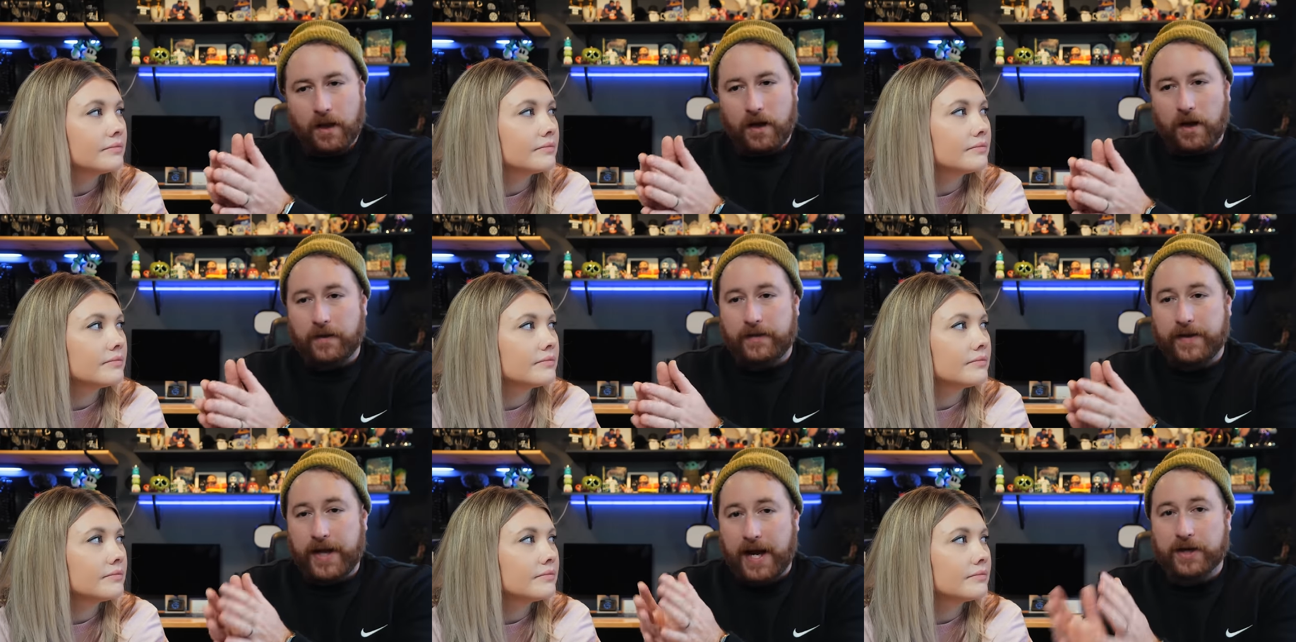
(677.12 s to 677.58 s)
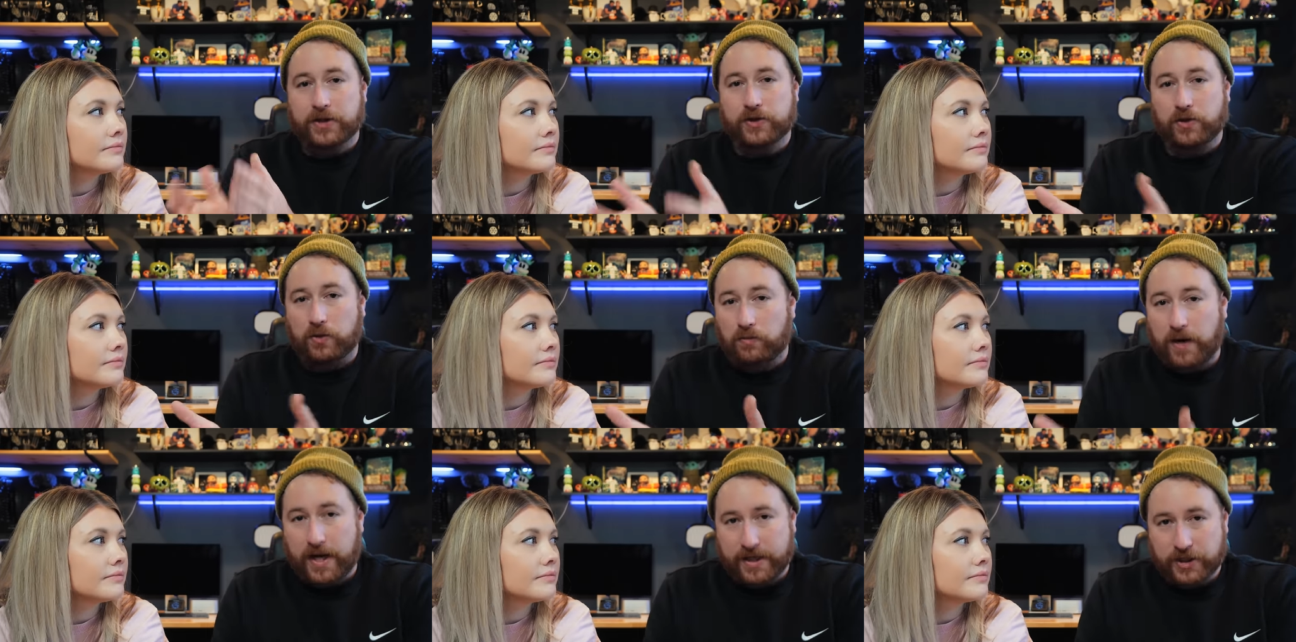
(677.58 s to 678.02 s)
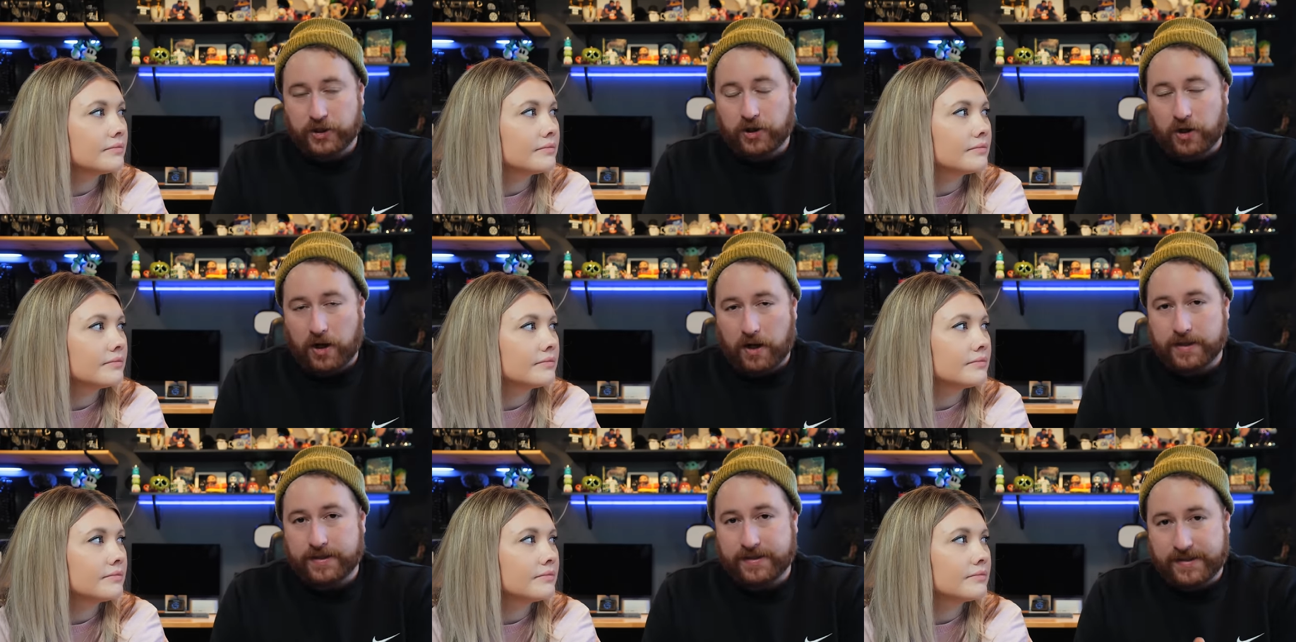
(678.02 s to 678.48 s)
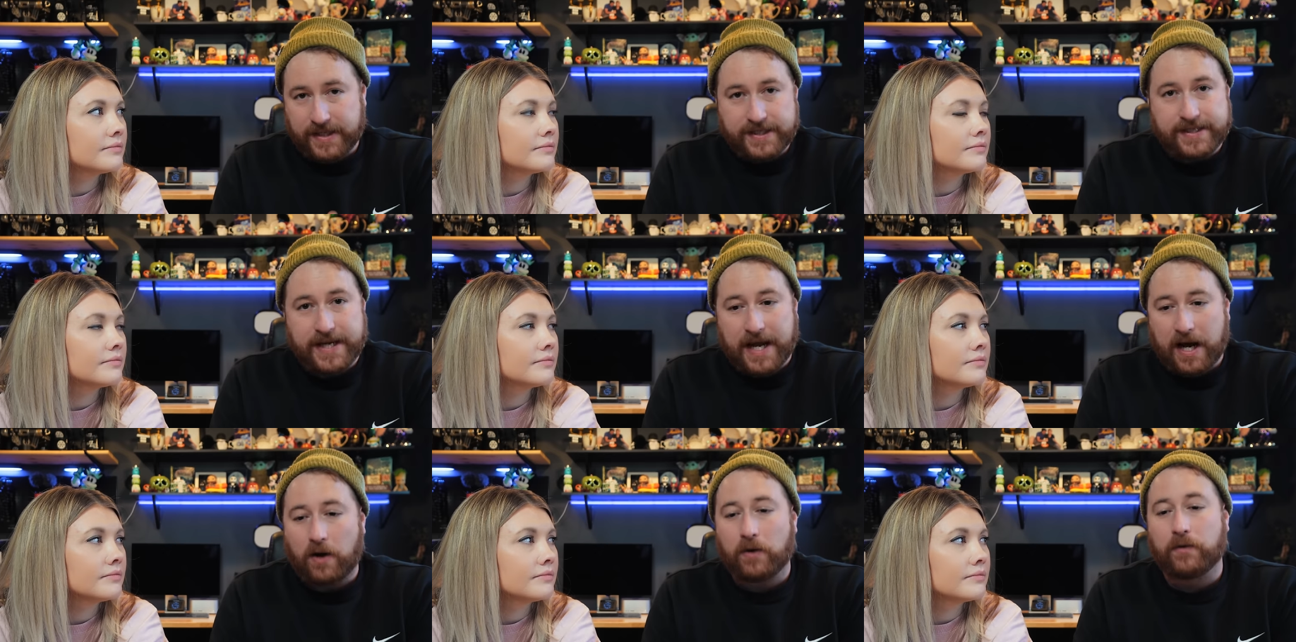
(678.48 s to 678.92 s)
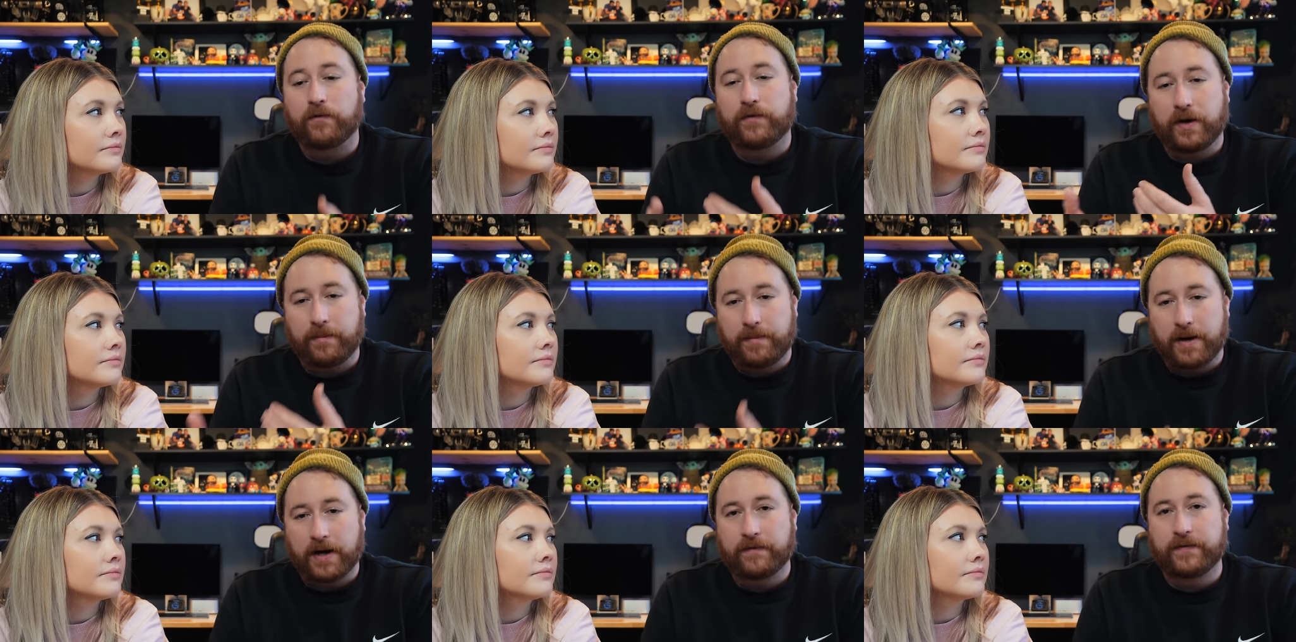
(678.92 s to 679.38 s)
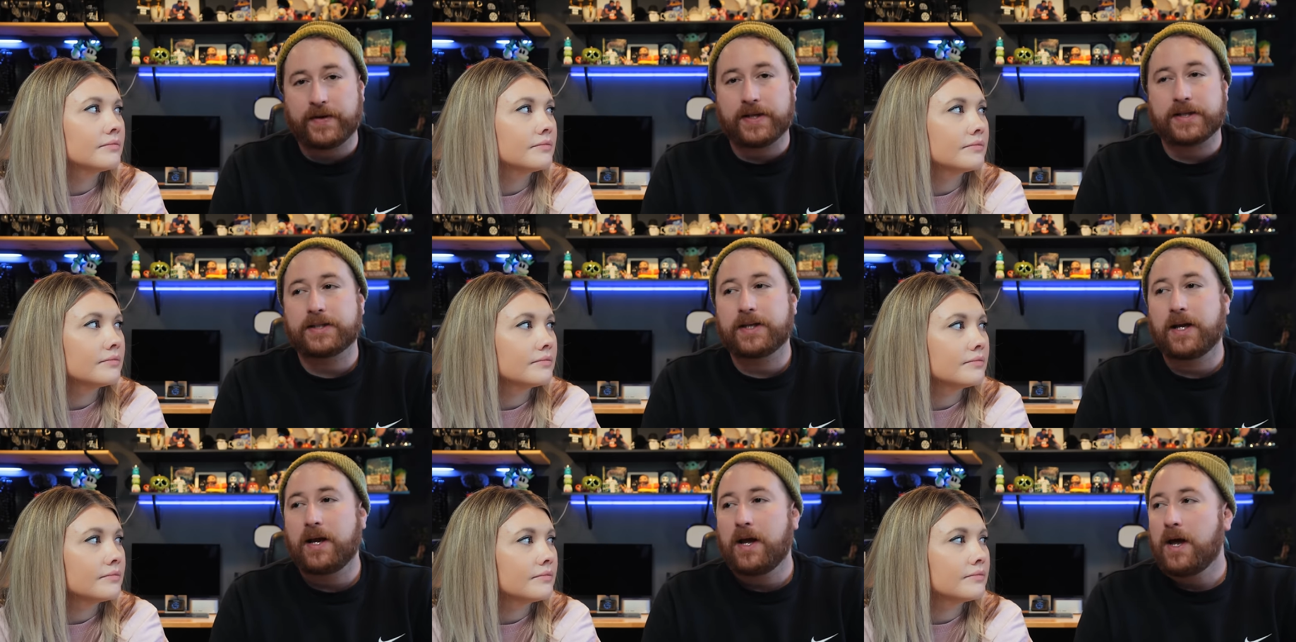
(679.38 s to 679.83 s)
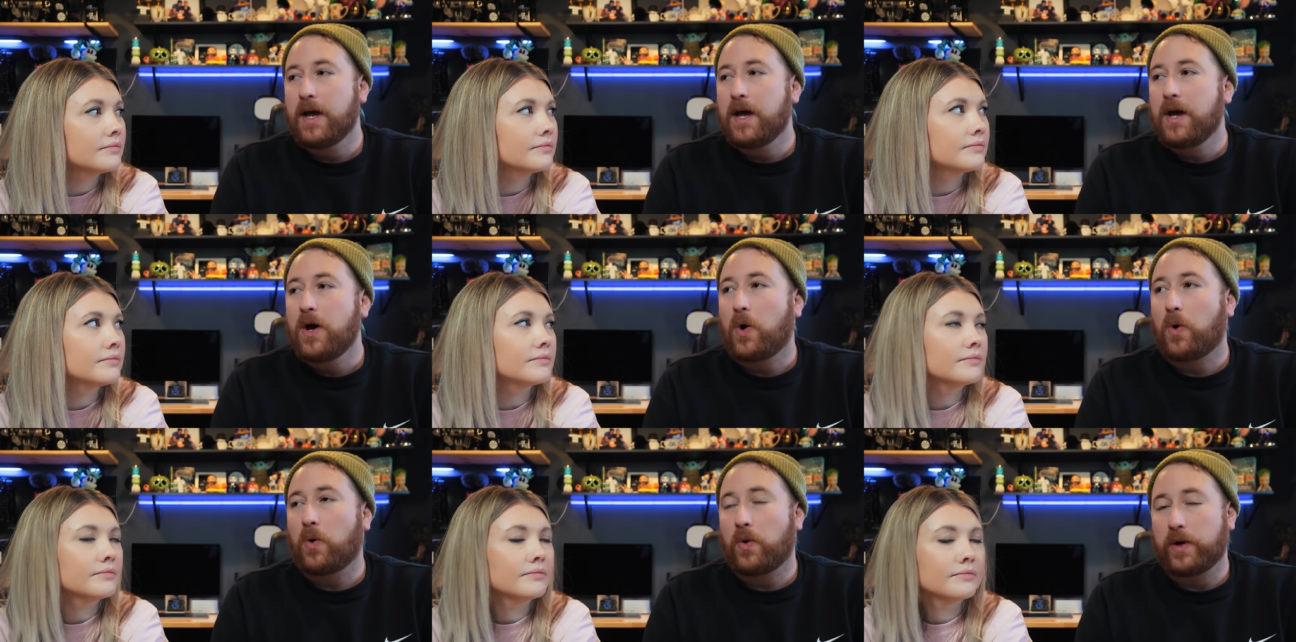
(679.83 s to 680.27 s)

Speaker 1: uh, the actual restaurant, sit down for your breakfast, mm -hmm.